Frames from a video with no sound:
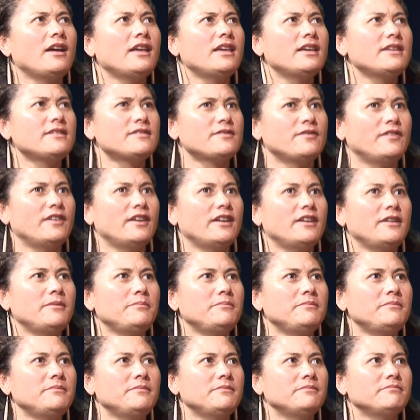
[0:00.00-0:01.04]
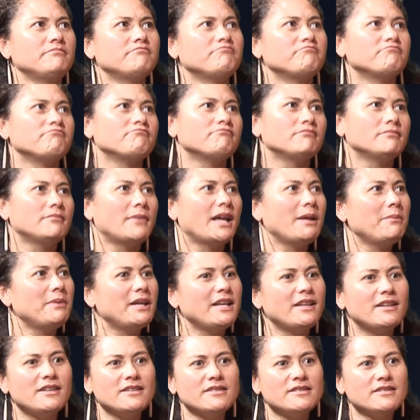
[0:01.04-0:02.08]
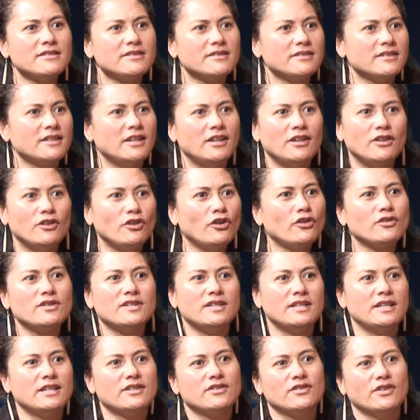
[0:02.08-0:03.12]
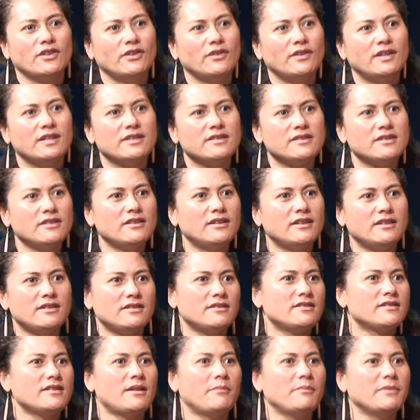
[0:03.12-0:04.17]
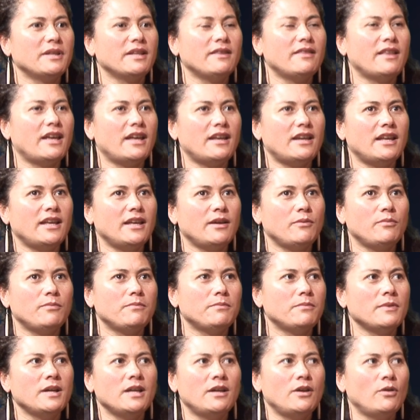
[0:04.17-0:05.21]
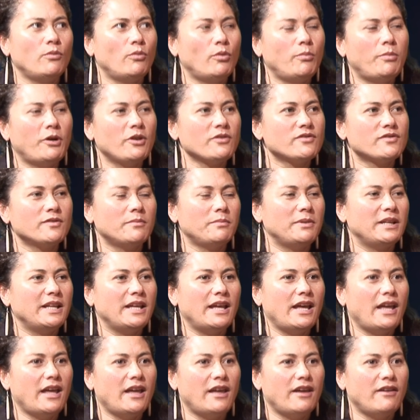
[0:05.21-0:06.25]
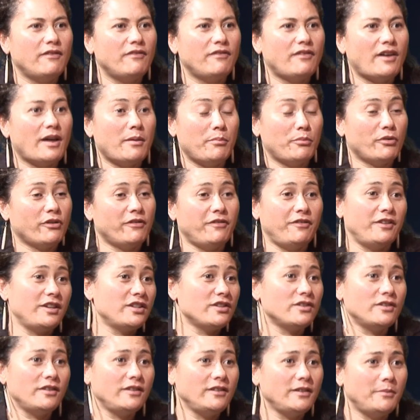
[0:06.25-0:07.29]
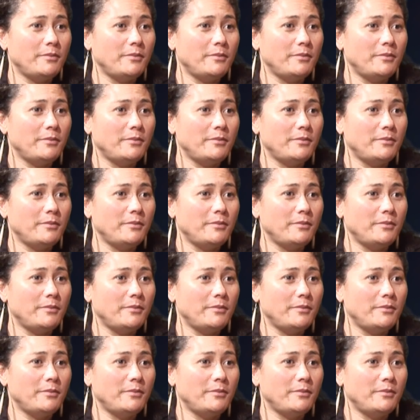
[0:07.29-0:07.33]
guess for him, maybe it is not an issue. It's something that he will possibly have a professional